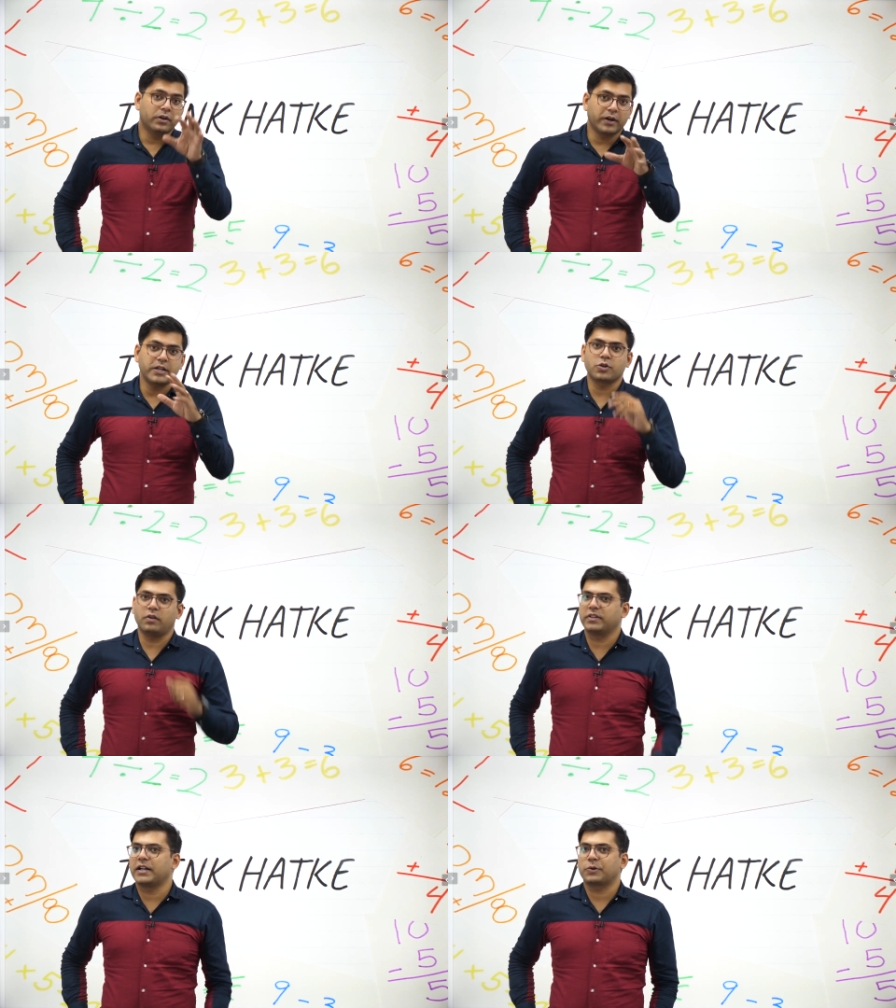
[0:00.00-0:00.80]
Try
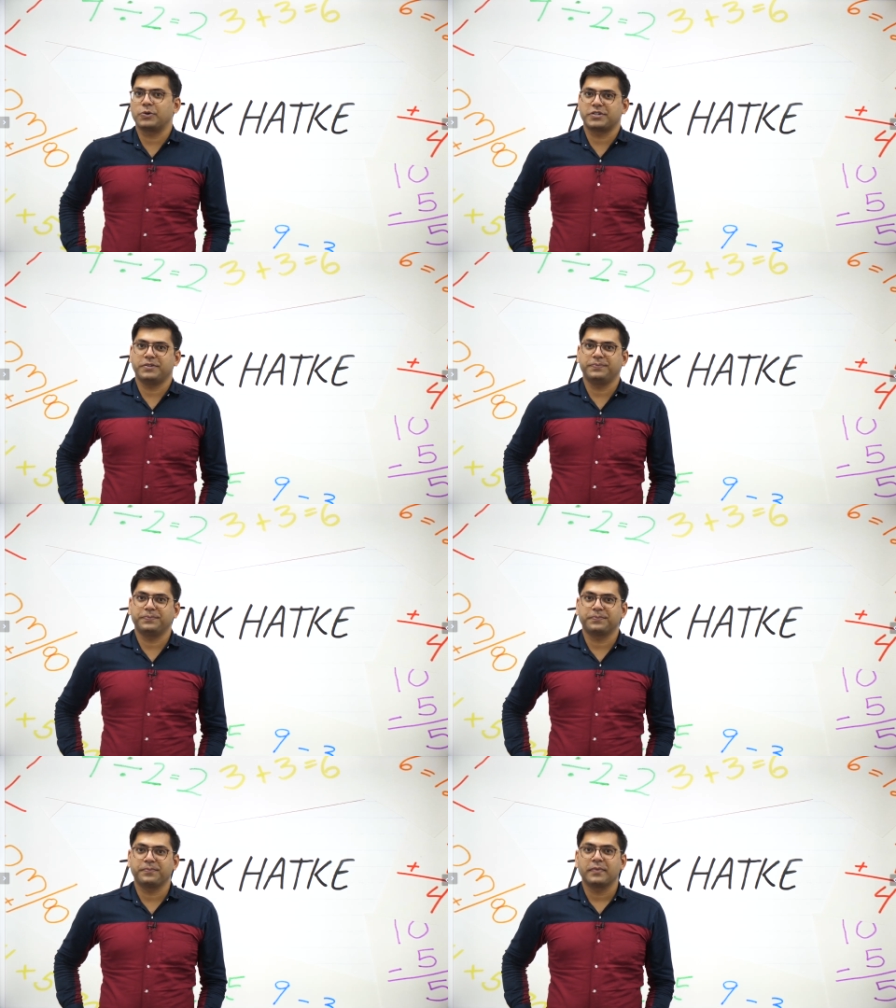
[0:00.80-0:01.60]
solving that question.
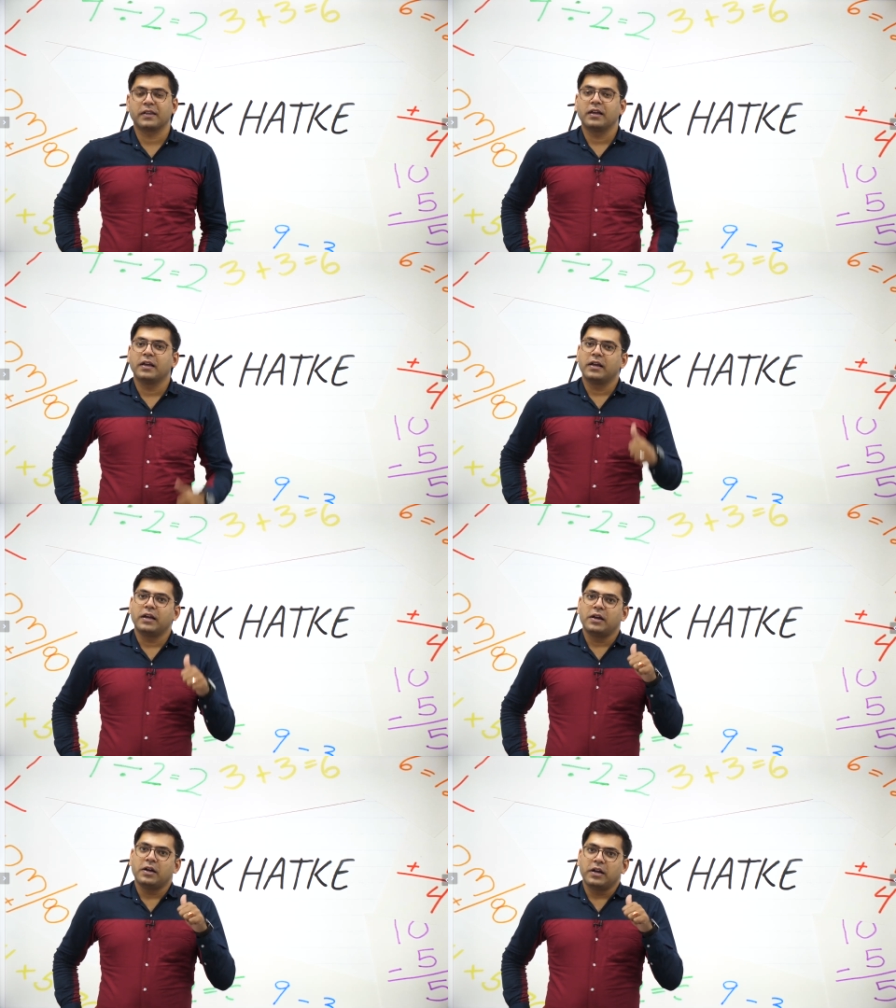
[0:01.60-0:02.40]

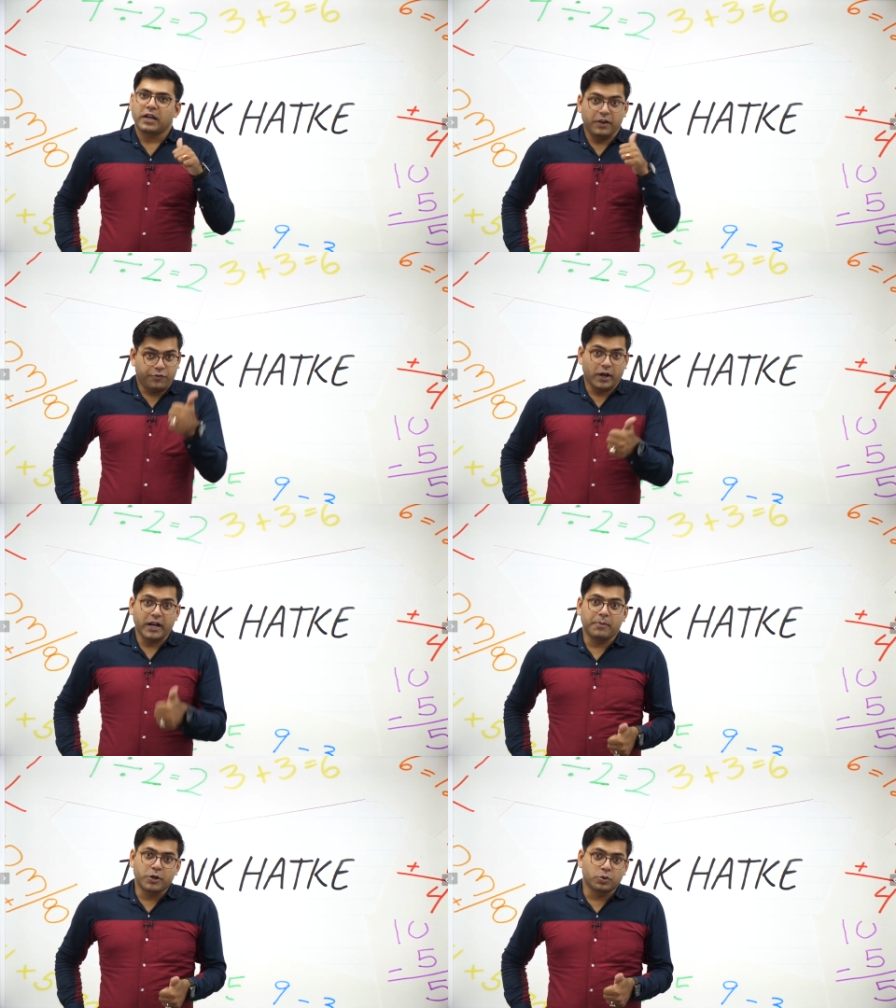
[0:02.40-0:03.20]
If you are
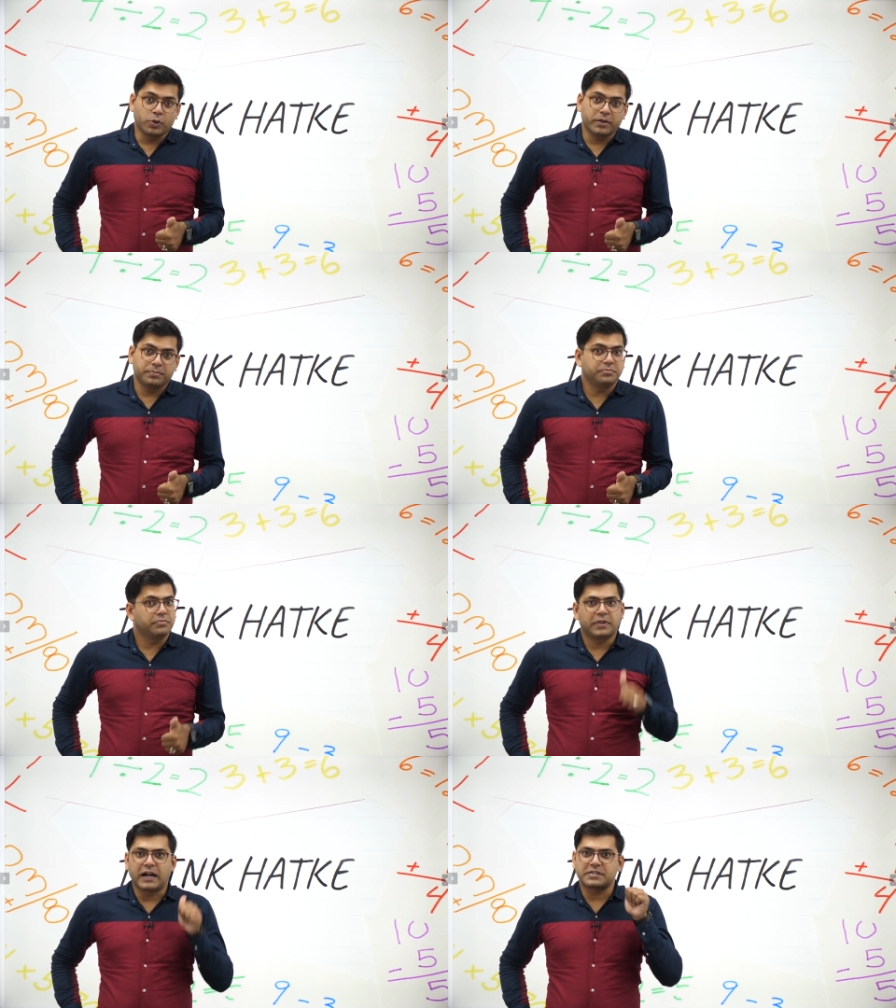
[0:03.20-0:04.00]
able to do it,
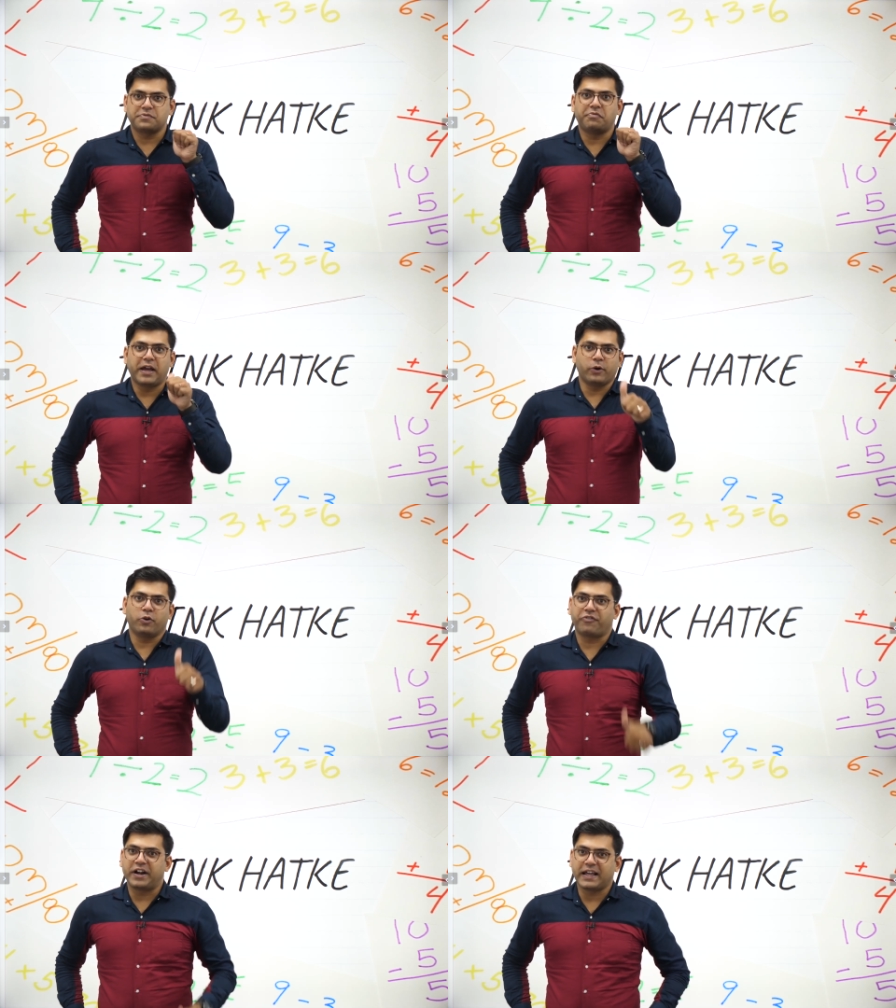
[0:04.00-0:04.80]
that's very
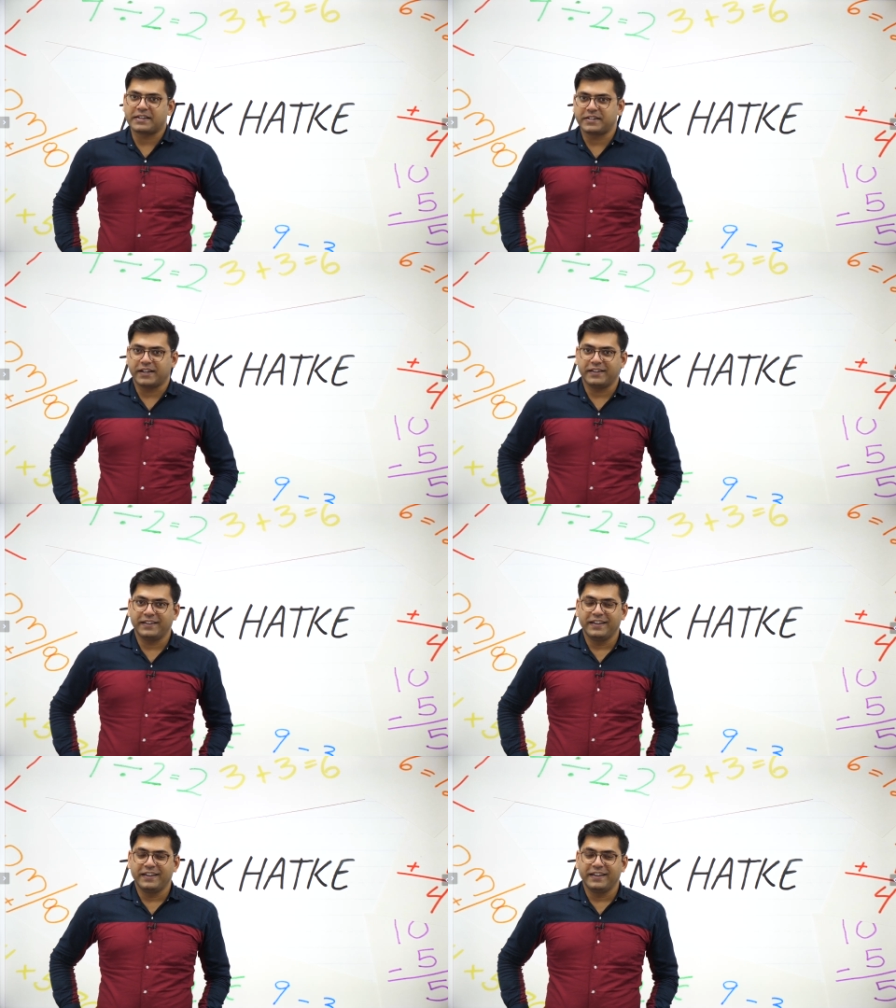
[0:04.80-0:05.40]
good, fantastic.